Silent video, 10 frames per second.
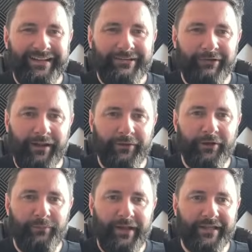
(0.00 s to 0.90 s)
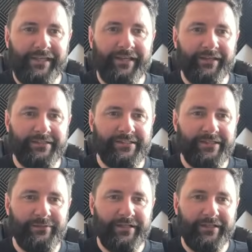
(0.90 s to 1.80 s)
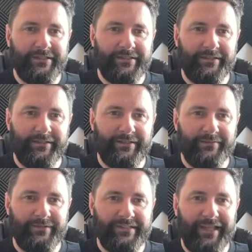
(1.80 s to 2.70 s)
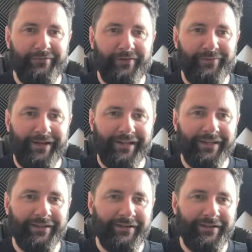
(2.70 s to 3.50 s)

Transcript: Right, I'm going to go back here because it seems like it's safer back here.